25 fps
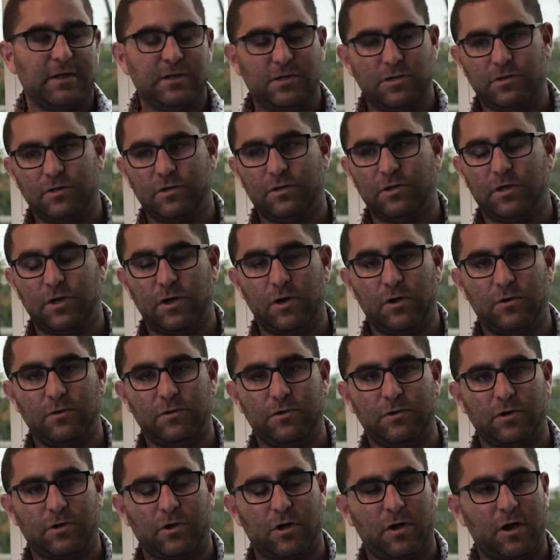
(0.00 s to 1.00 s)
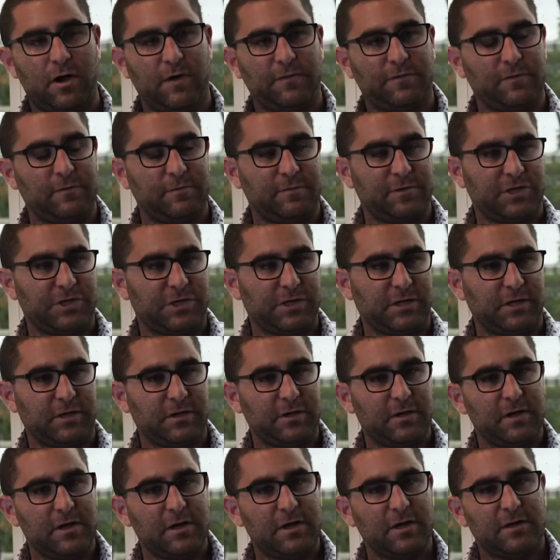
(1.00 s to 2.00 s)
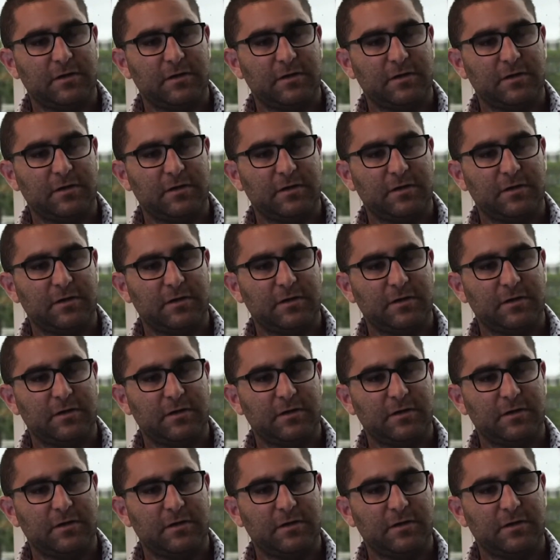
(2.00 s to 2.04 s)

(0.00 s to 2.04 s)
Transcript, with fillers: You can code your coffee machine